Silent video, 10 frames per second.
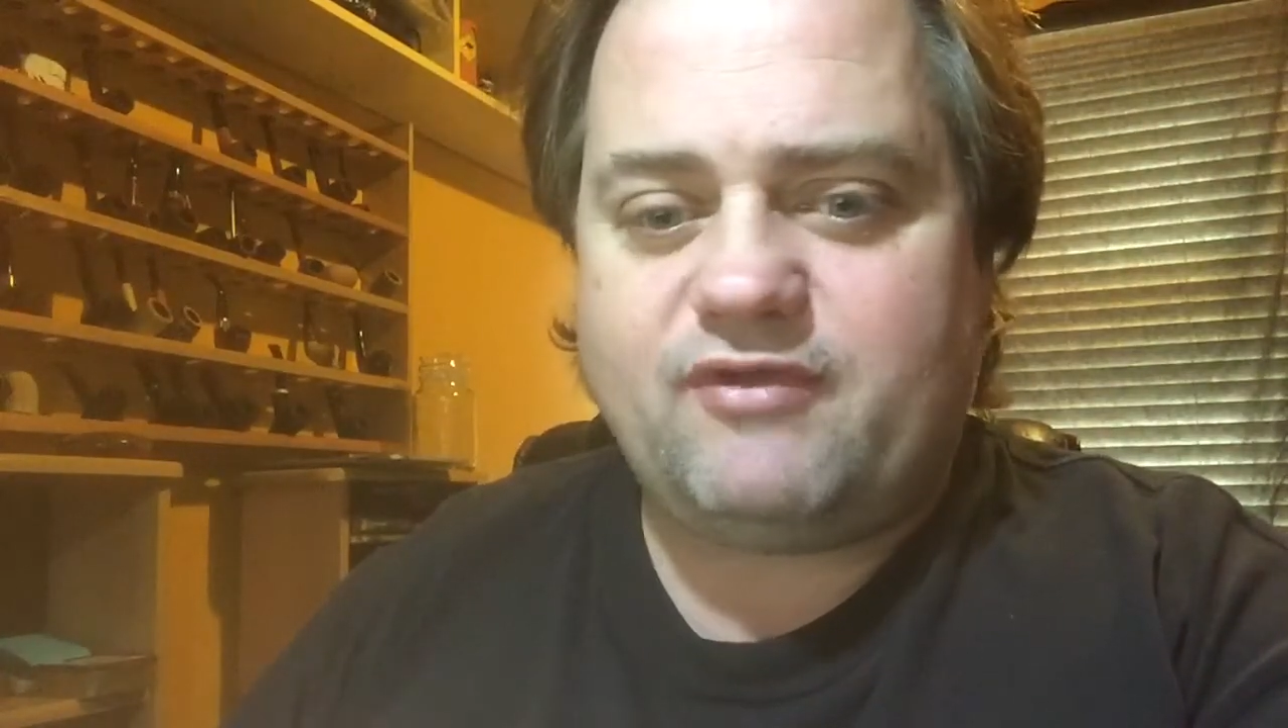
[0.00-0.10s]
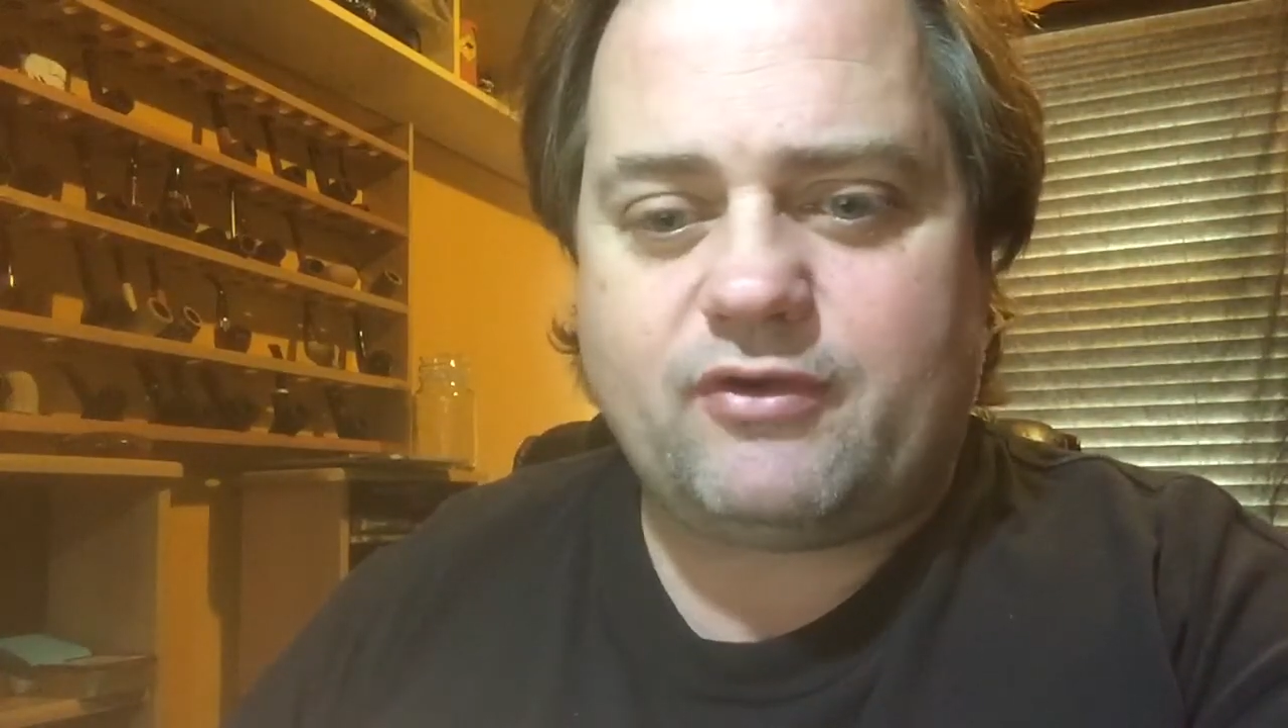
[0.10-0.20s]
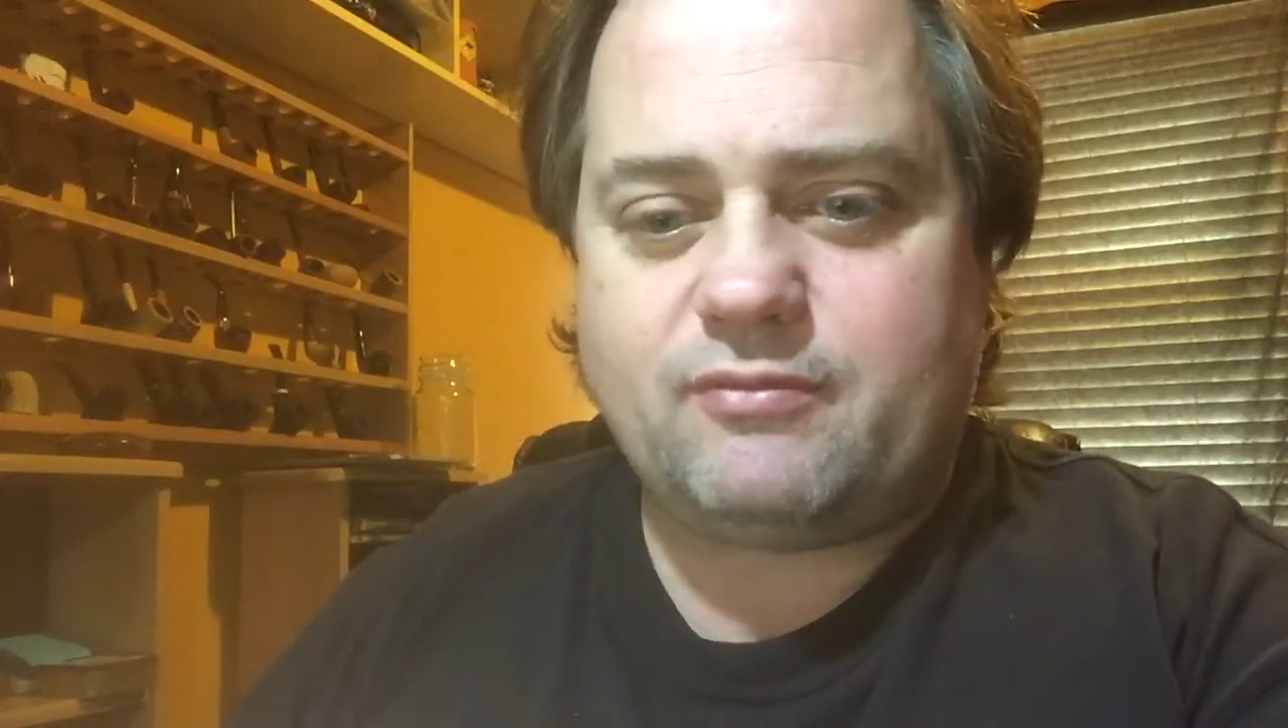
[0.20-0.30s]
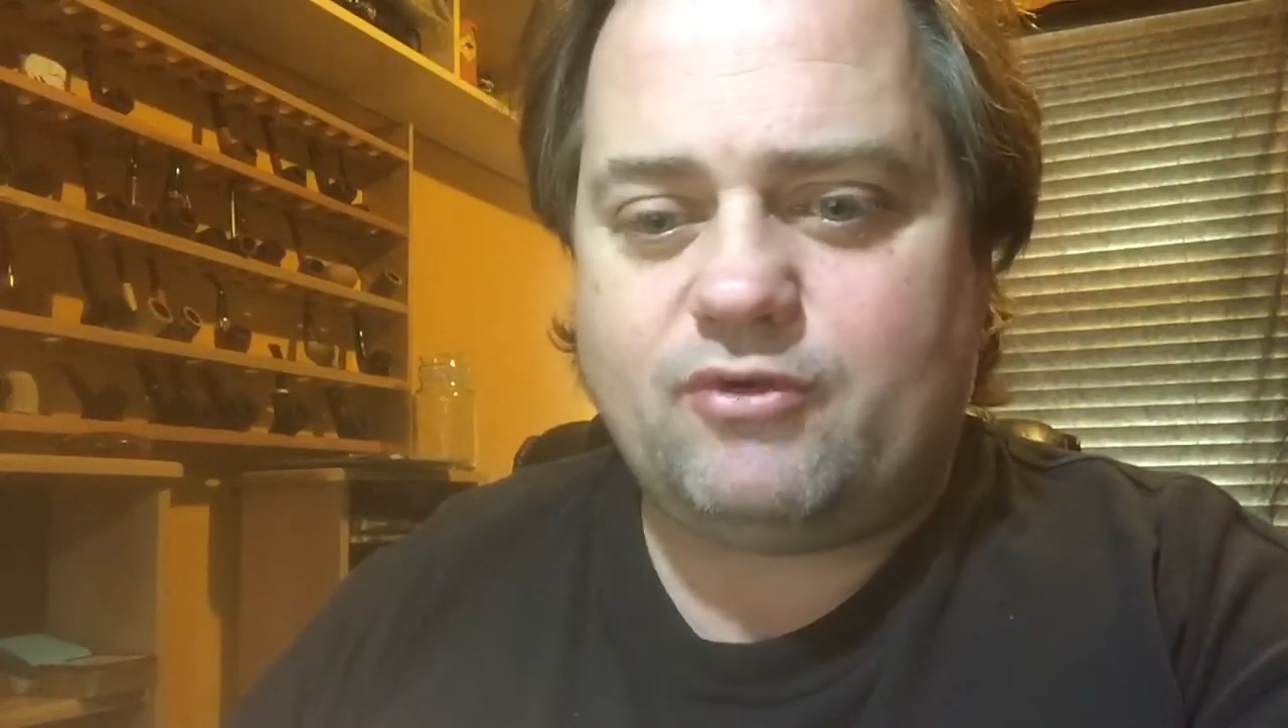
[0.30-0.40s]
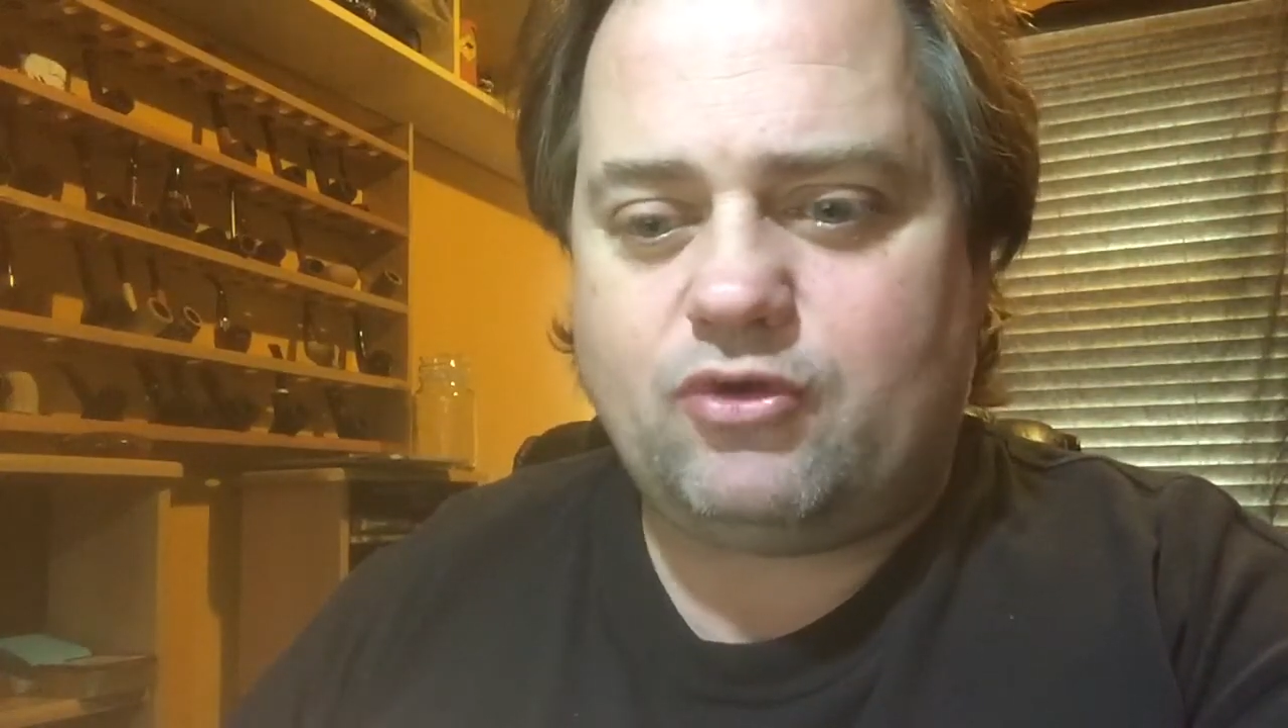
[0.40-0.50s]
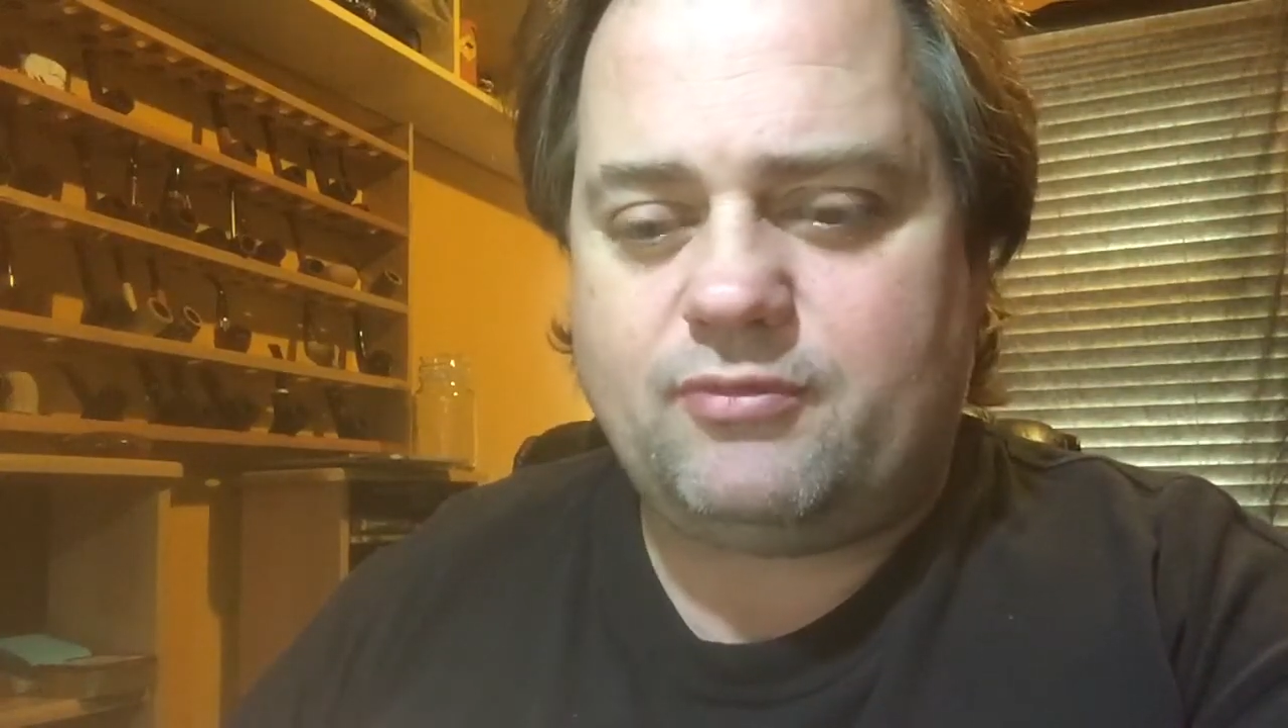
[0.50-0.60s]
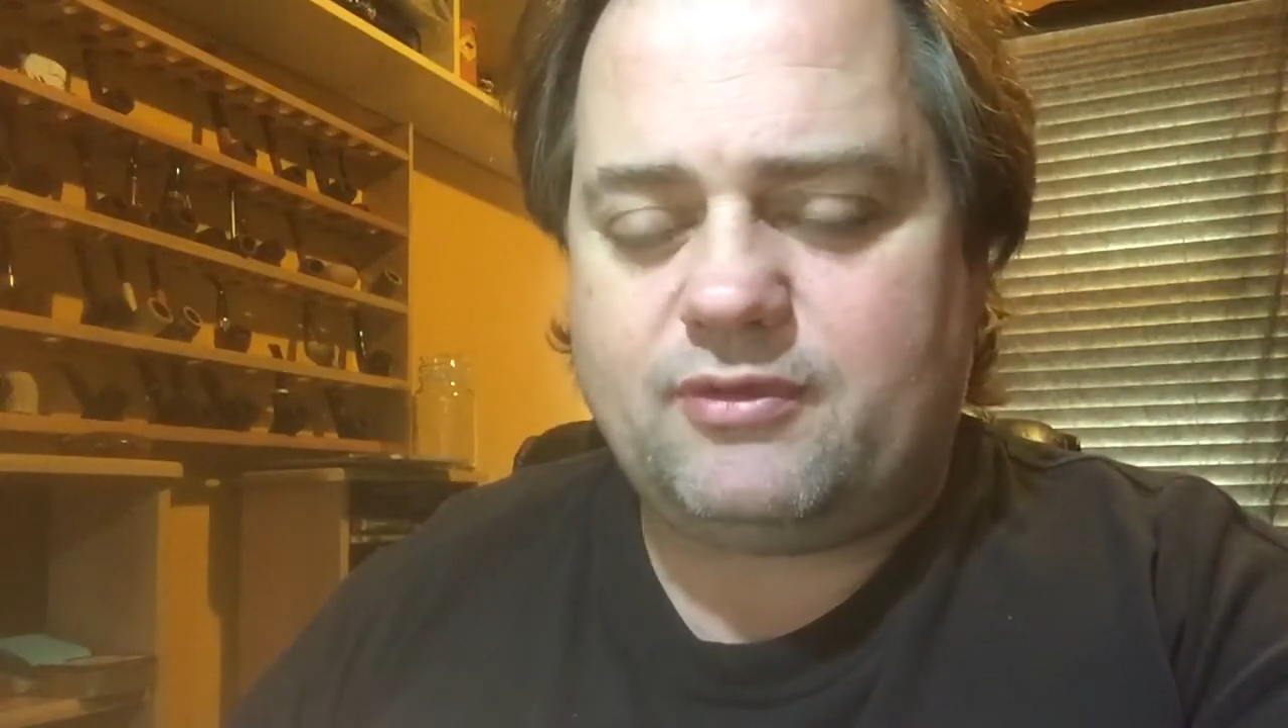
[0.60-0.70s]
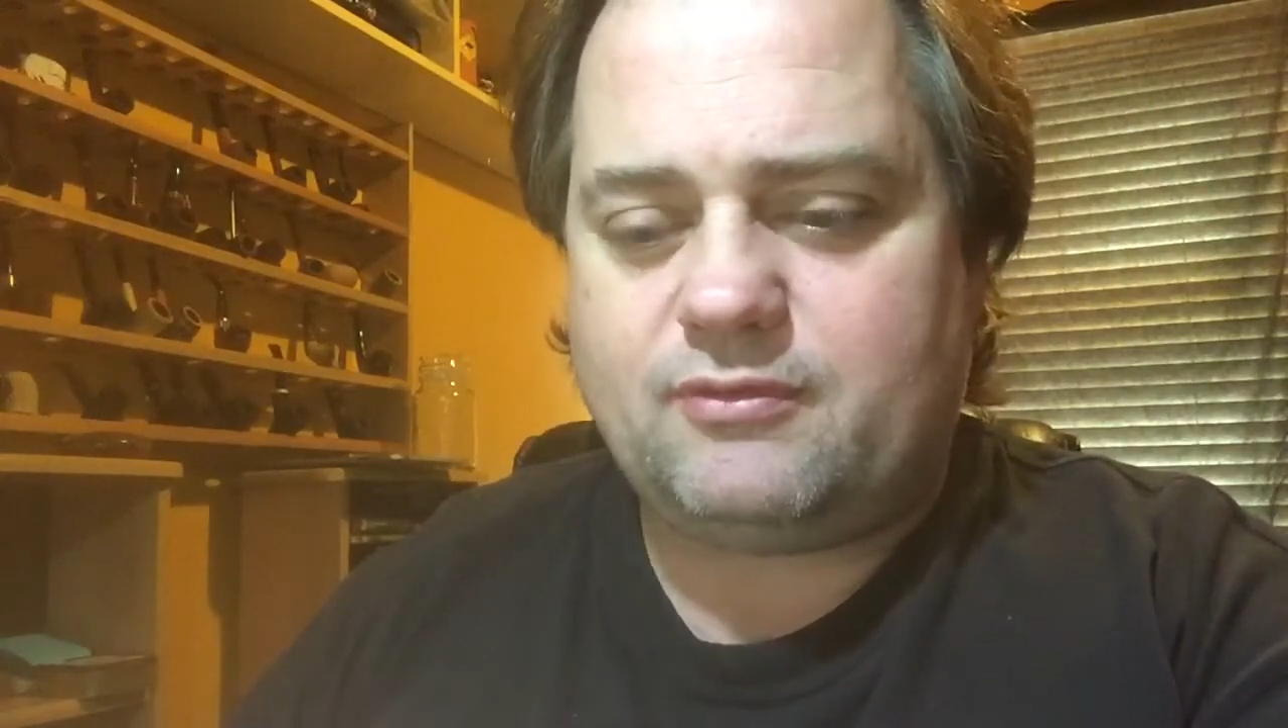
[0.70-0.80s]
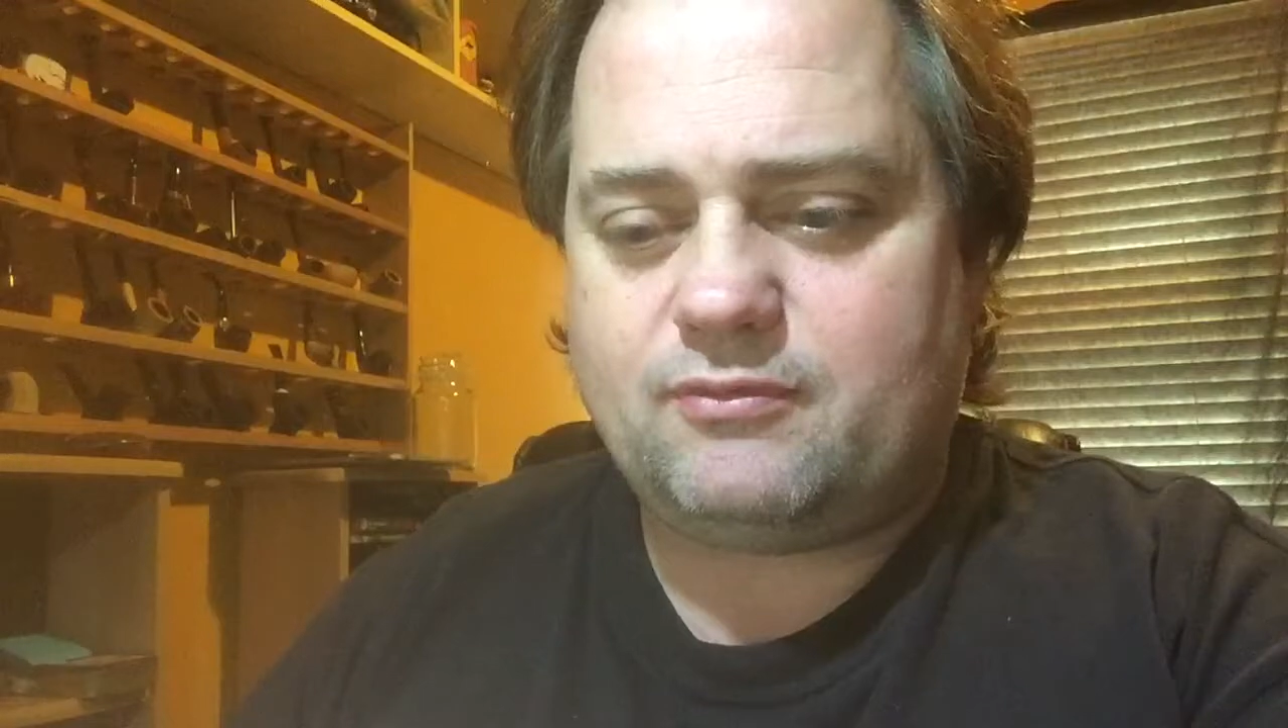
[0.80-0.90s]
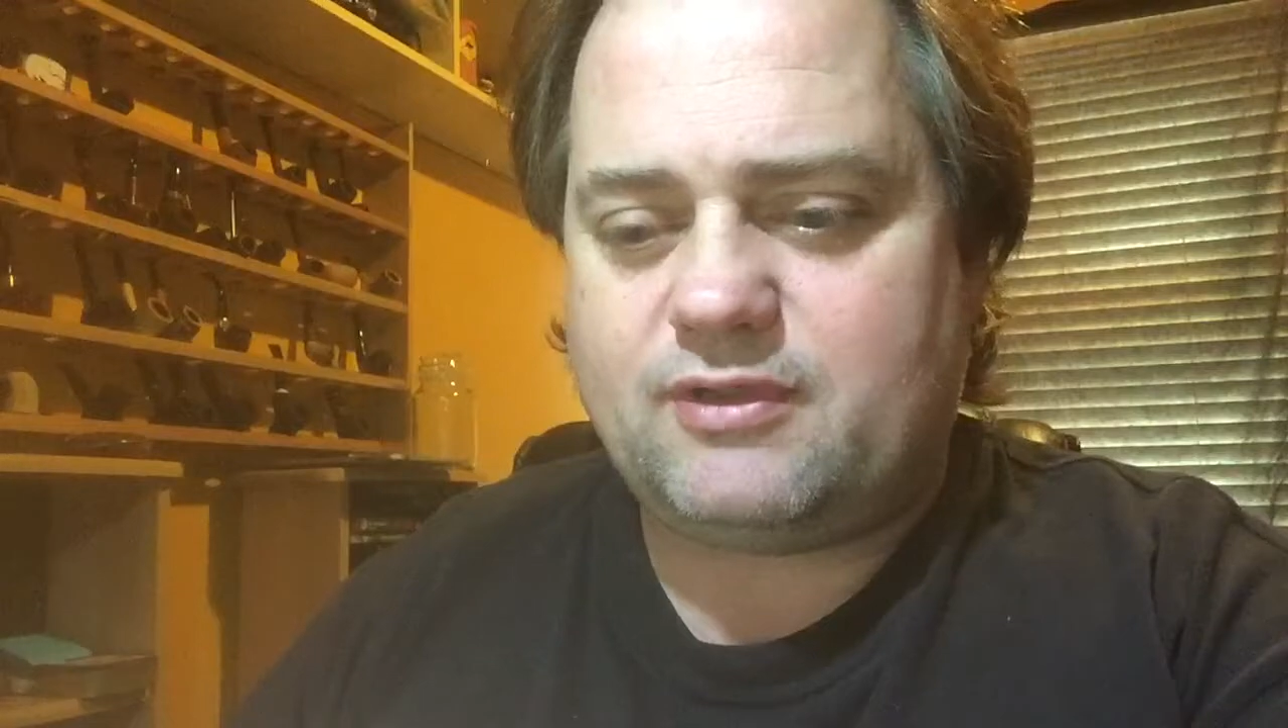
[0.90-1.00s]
here in Melbourne,